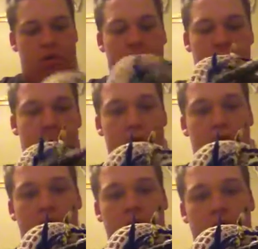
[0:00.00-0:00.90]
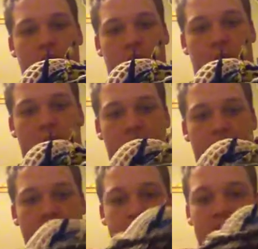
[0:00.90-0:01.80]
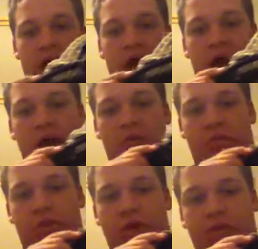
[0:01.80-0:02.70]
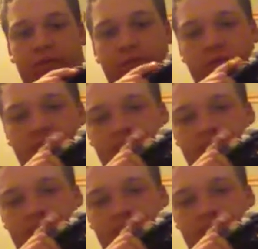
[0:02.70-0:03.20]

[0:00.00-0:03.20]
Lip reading: Superpower is, I believe,